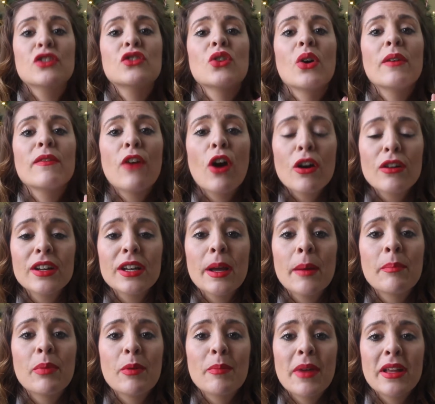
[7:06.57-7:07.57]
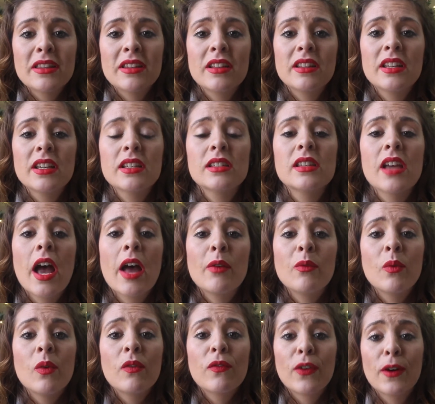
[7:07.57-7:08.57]
So I've already implemented this
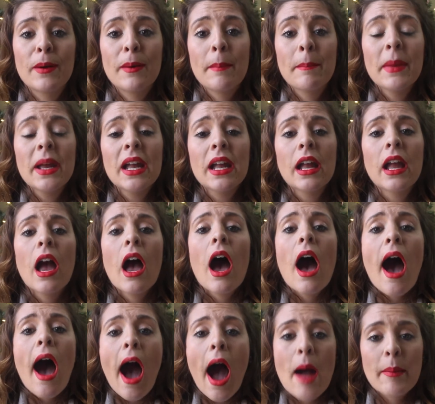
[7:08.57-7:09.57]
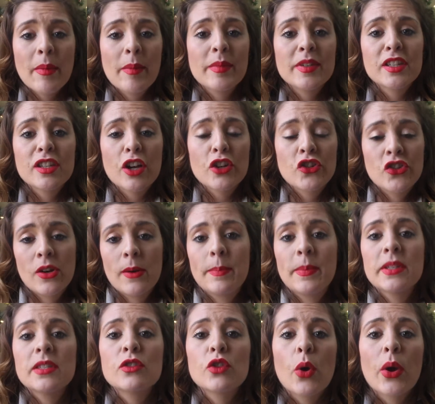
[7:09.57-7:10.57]
and for me, I'm a massage
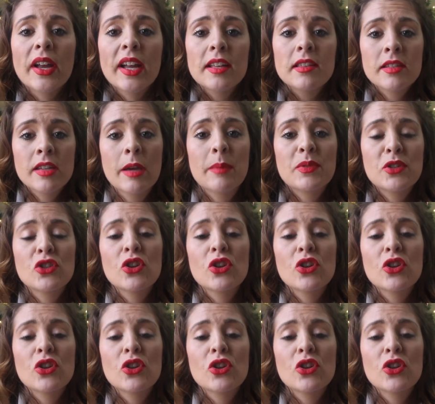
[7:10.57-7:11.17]
therapist so I get tips.